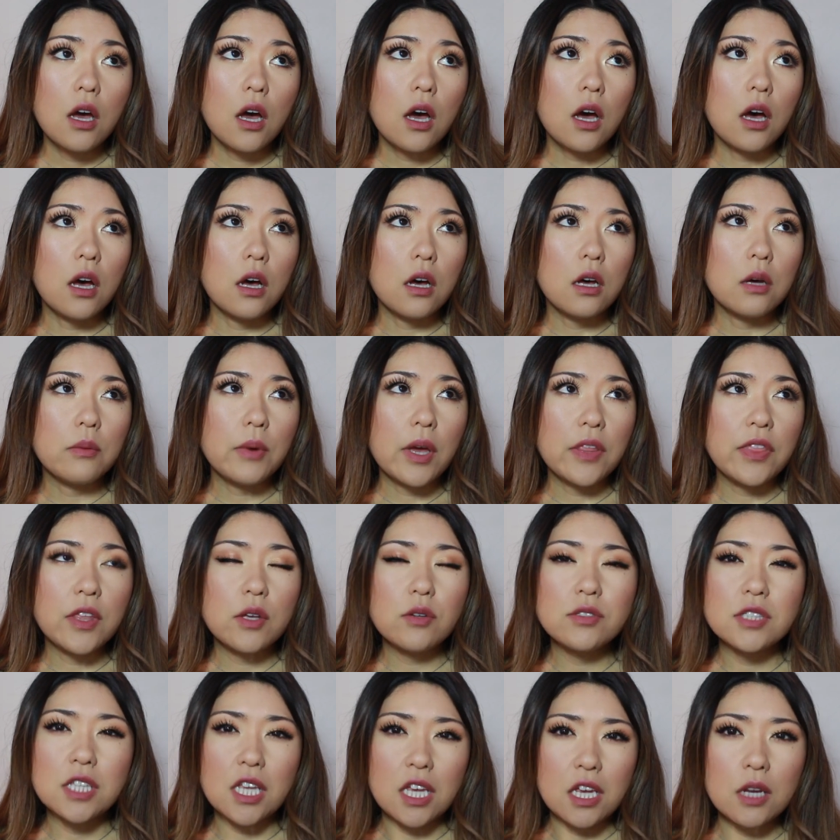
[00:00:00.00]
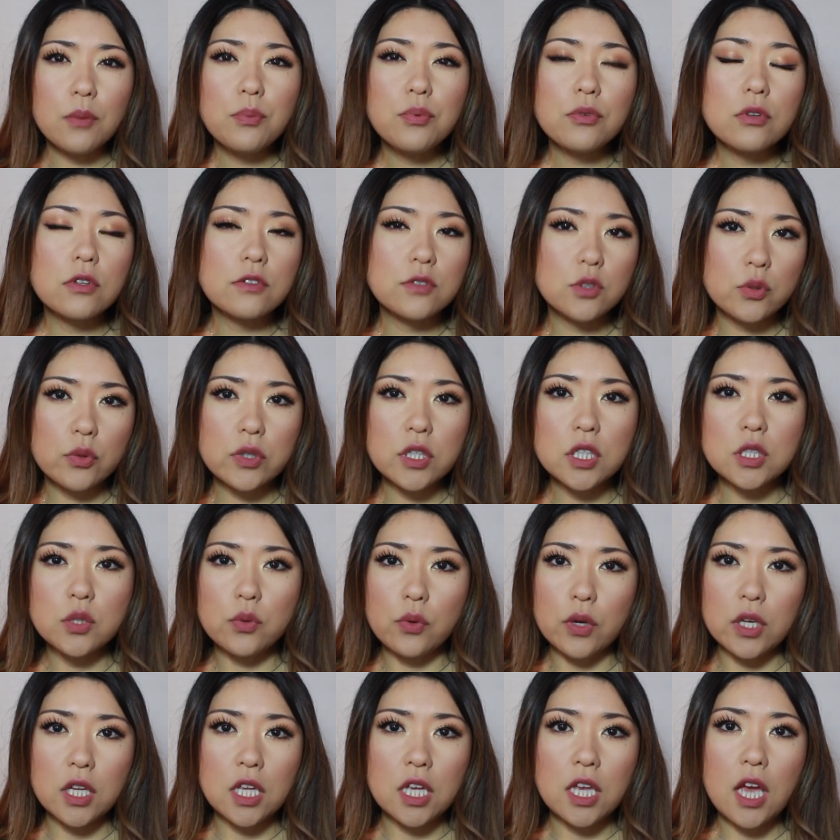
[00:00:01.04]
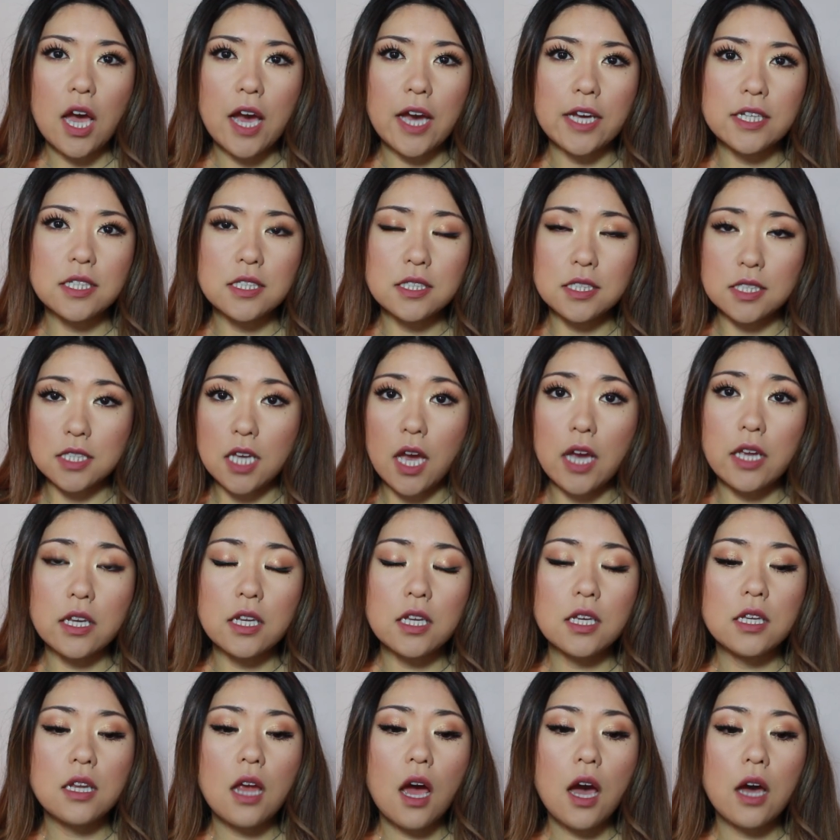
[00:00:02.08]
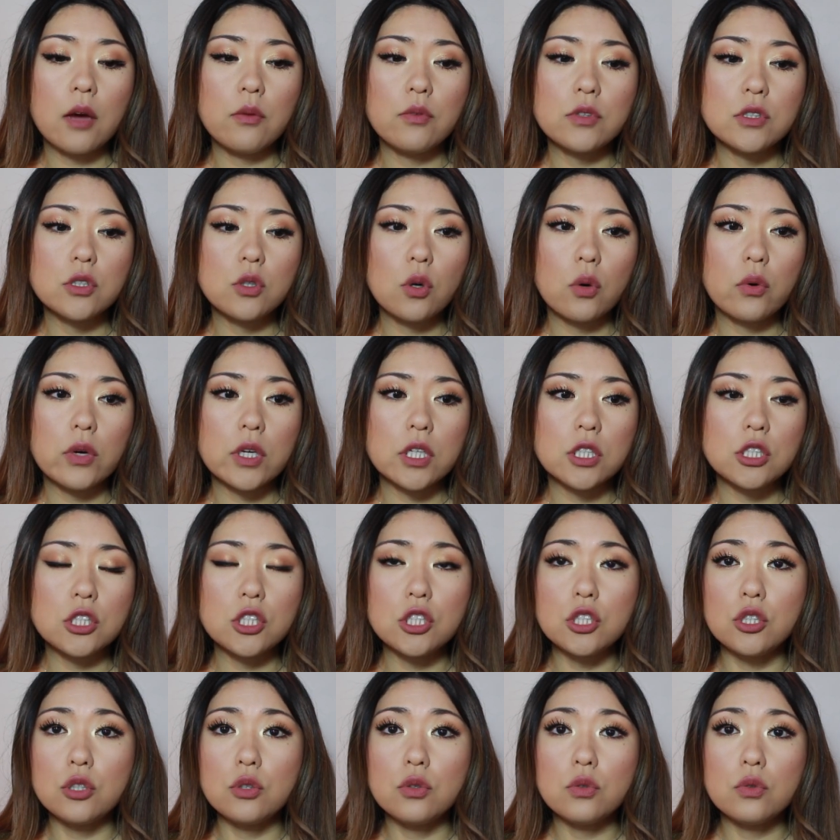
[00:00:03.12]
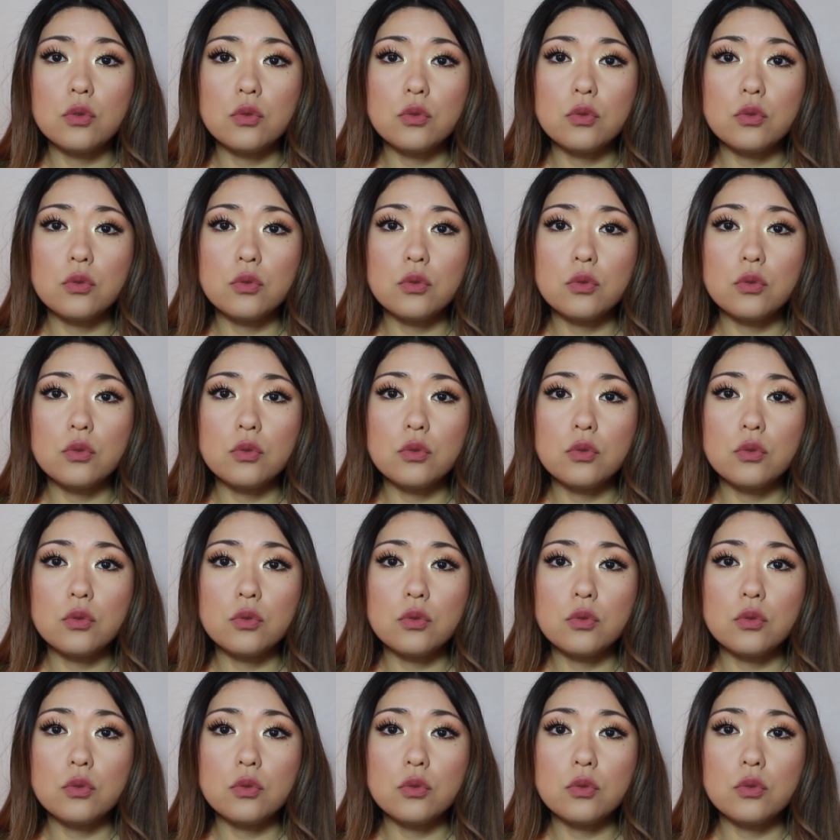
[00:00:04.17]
um, I think it was April 2020, I decided I was going to,